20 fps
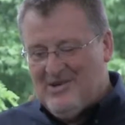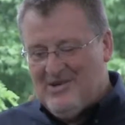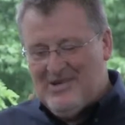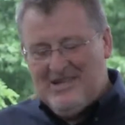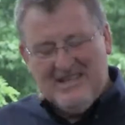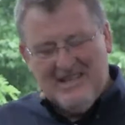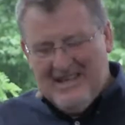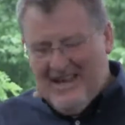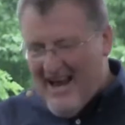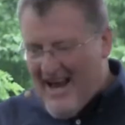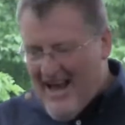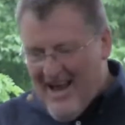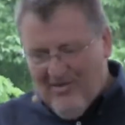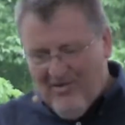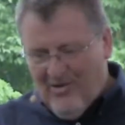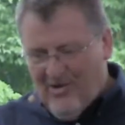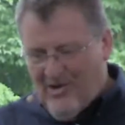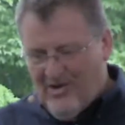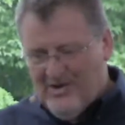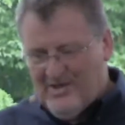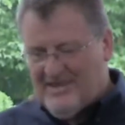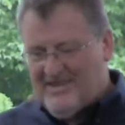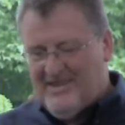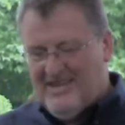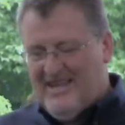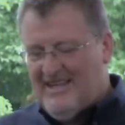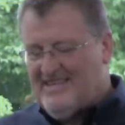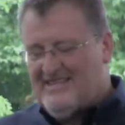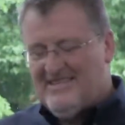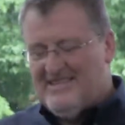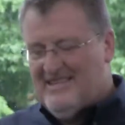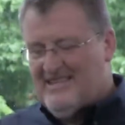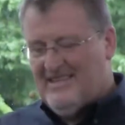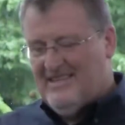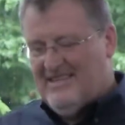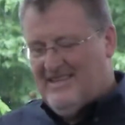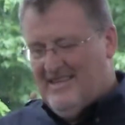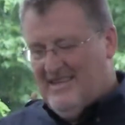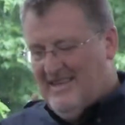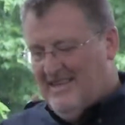who didn't have all the things that
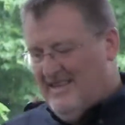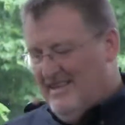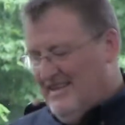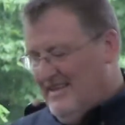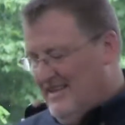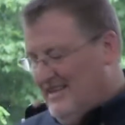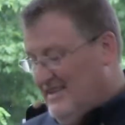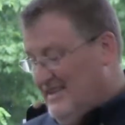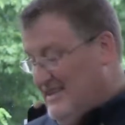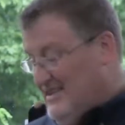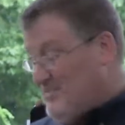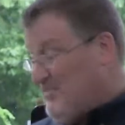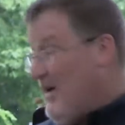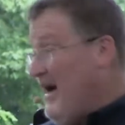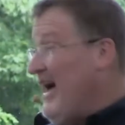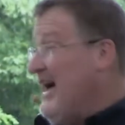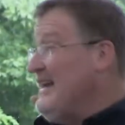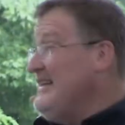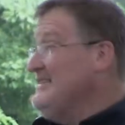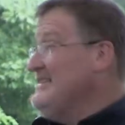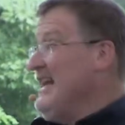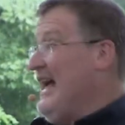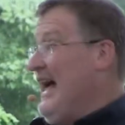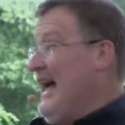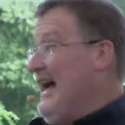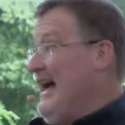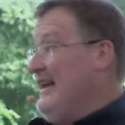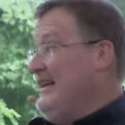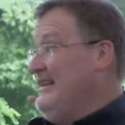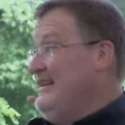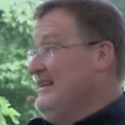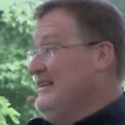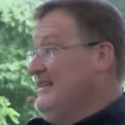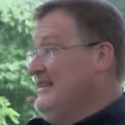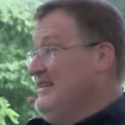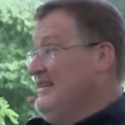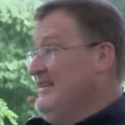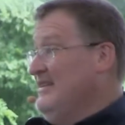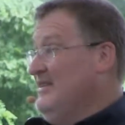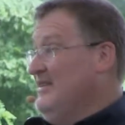the spies had,
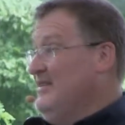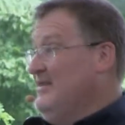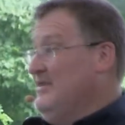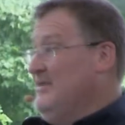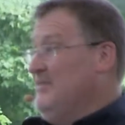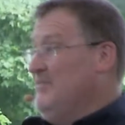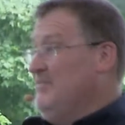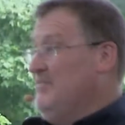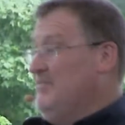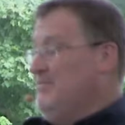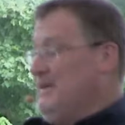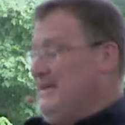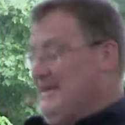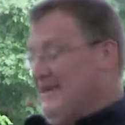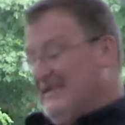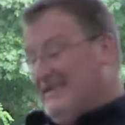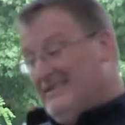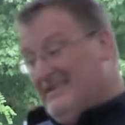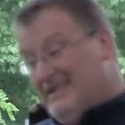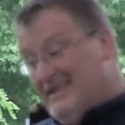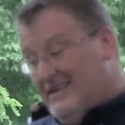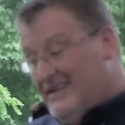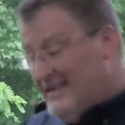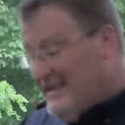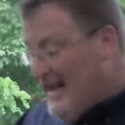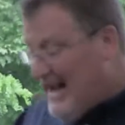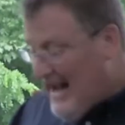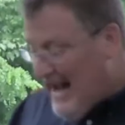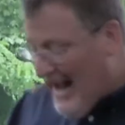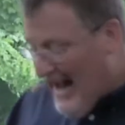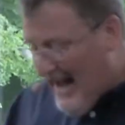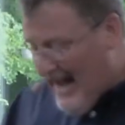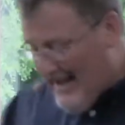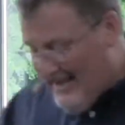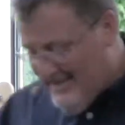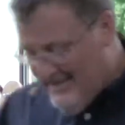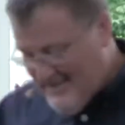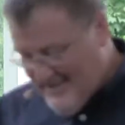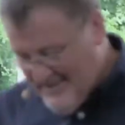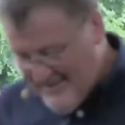but the little they
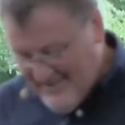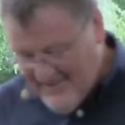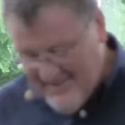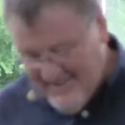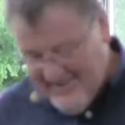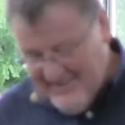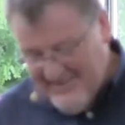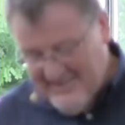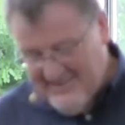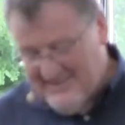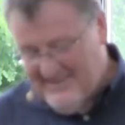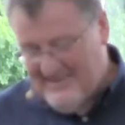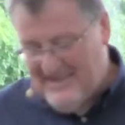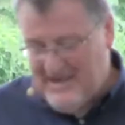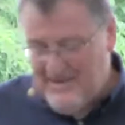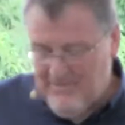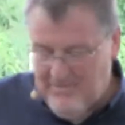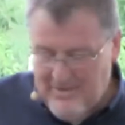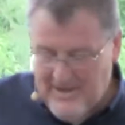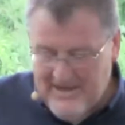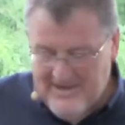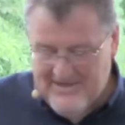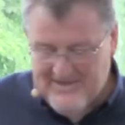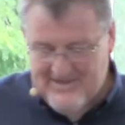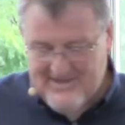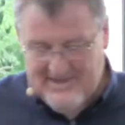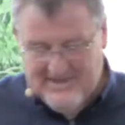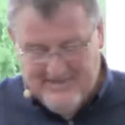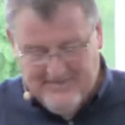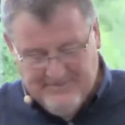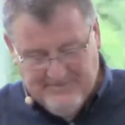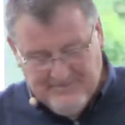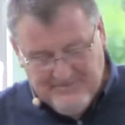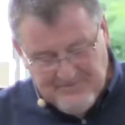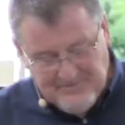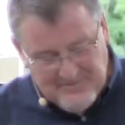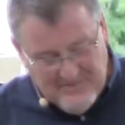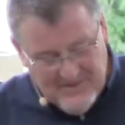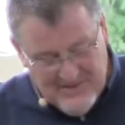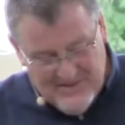had, they embraced it.
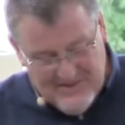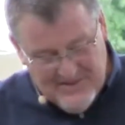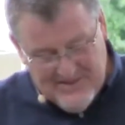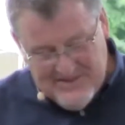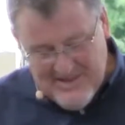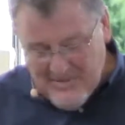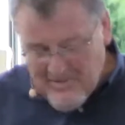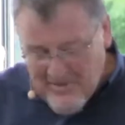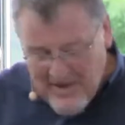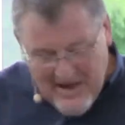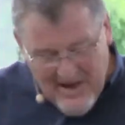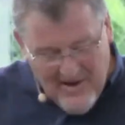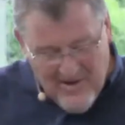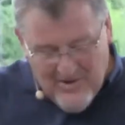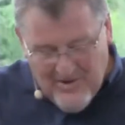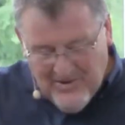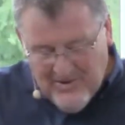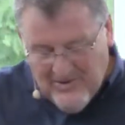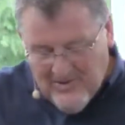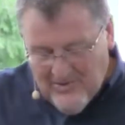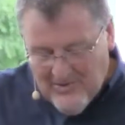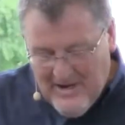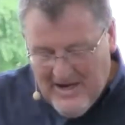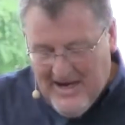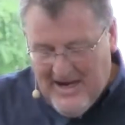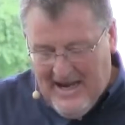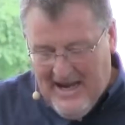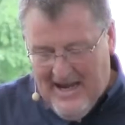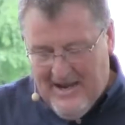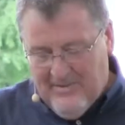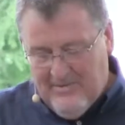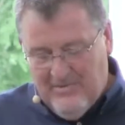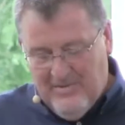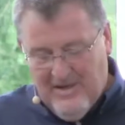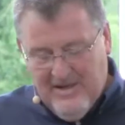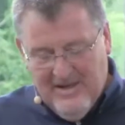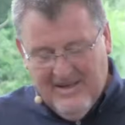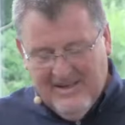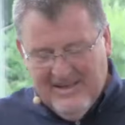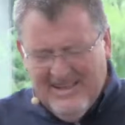Somehow
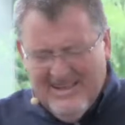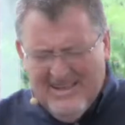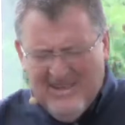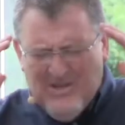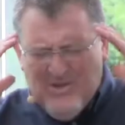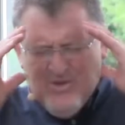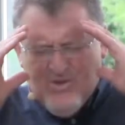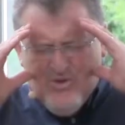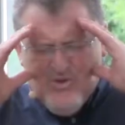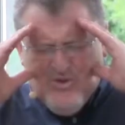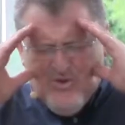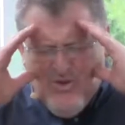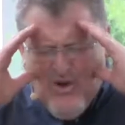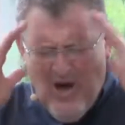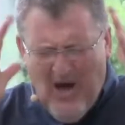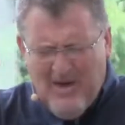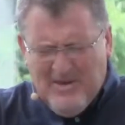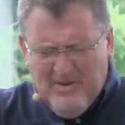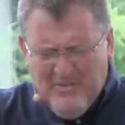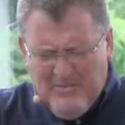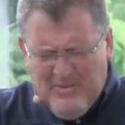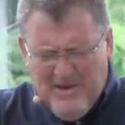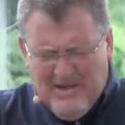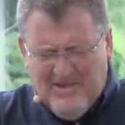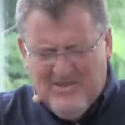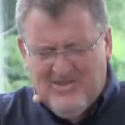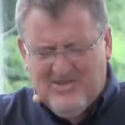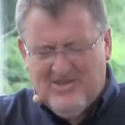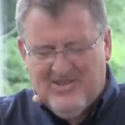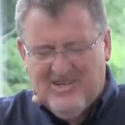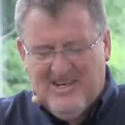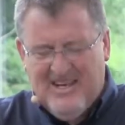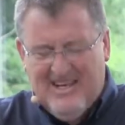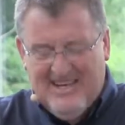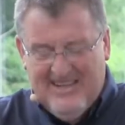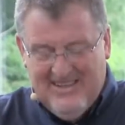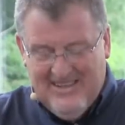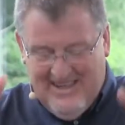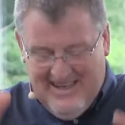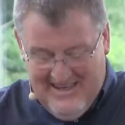Rahab saw the picture
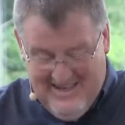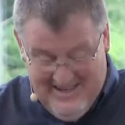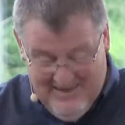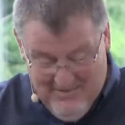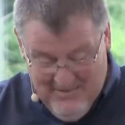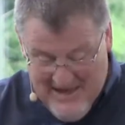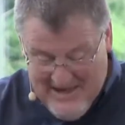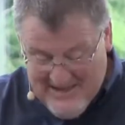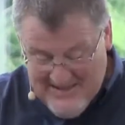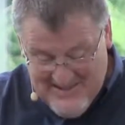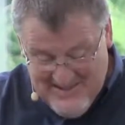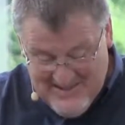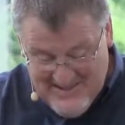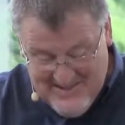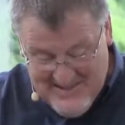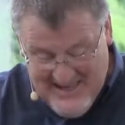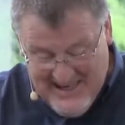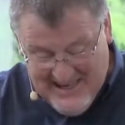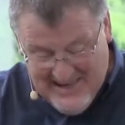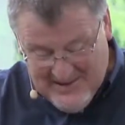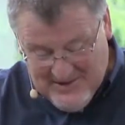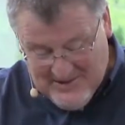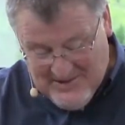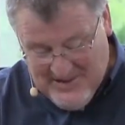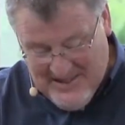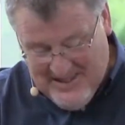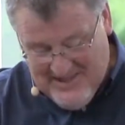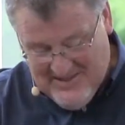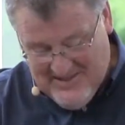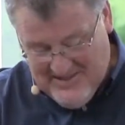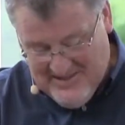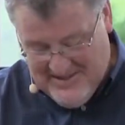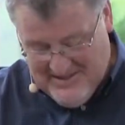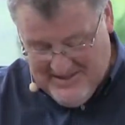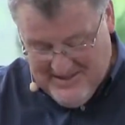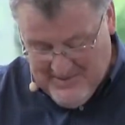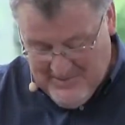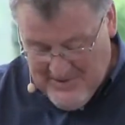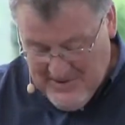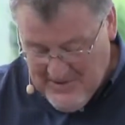and makes this declaration.
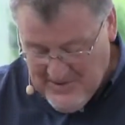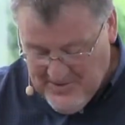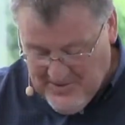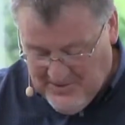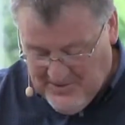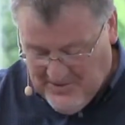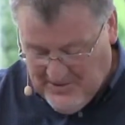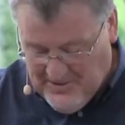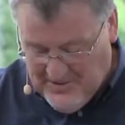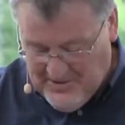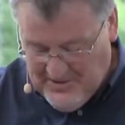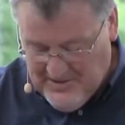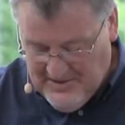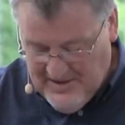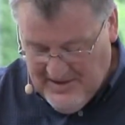It's beautiful.